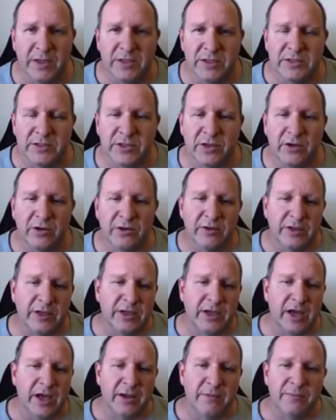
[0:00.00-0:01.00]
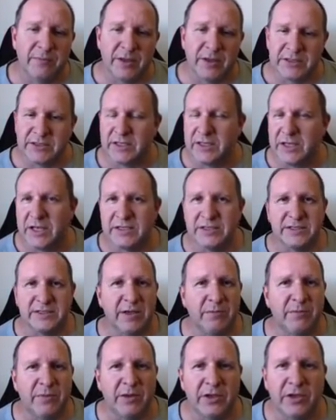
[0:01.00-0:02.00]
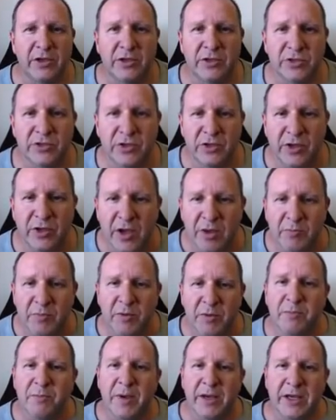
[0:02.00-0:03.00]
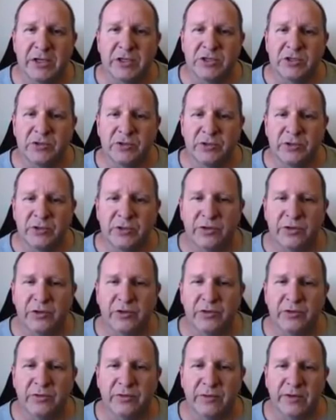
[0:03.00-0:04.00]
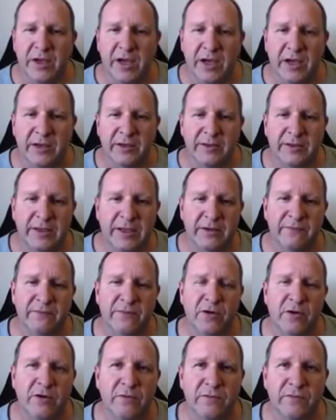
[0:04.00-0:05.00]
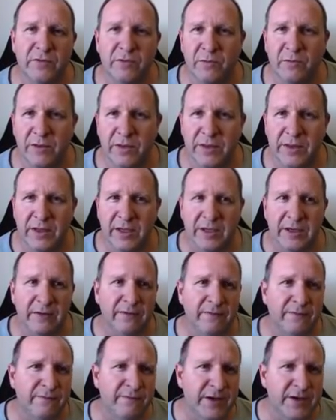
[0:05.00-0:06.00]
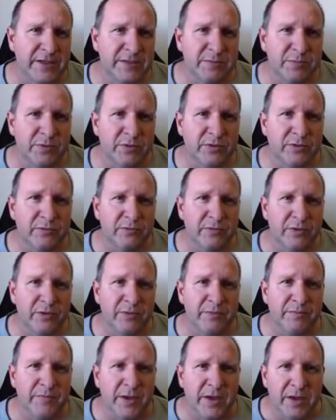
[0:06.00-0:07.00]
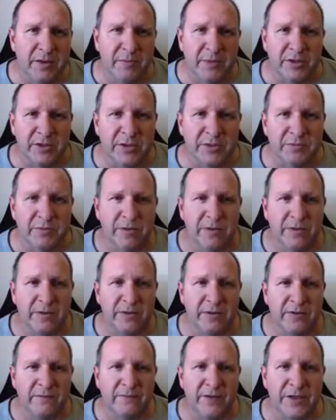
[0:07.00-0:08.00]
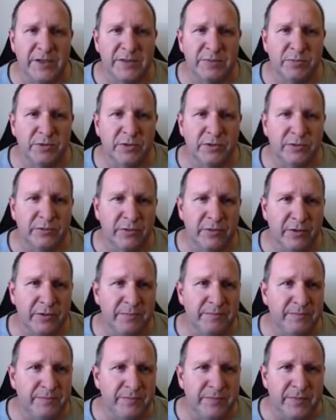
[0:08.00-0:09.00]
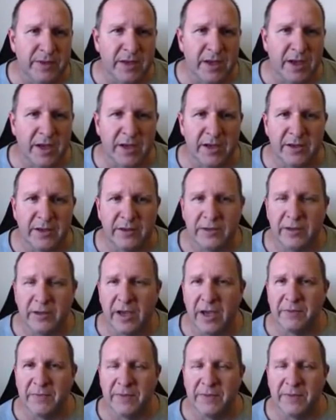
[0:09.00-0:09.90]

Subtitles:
So that's the last step that you can do. But make sure you get involved with the Facebook group, because with the Facebook group, and